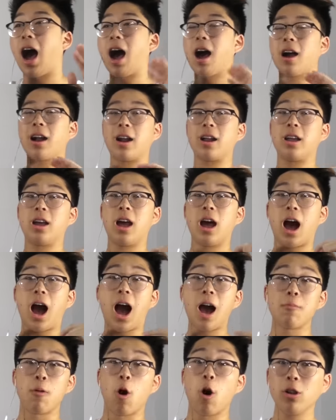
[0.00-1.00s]
Alright,
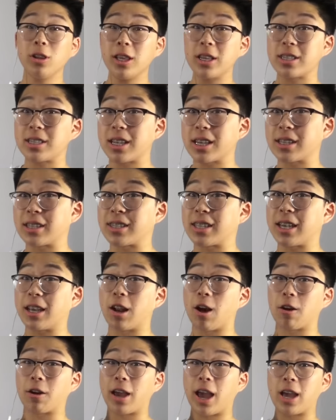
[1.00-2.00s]
I'm only
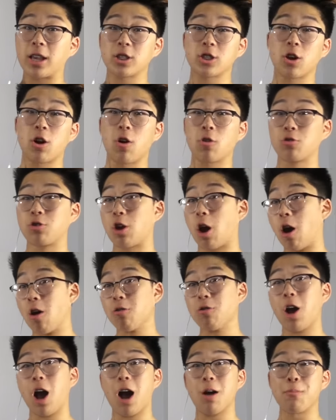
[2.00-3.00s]
16, okay? So
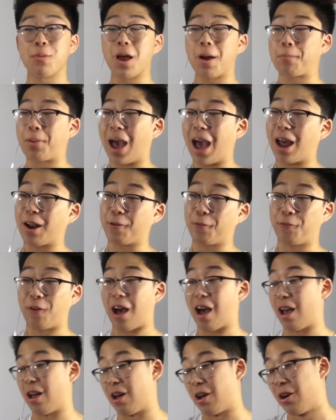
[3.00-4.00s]
don't call me a
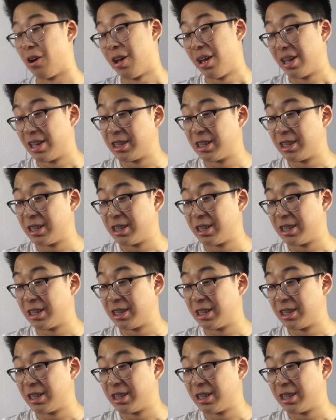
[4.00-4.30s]
pedophile.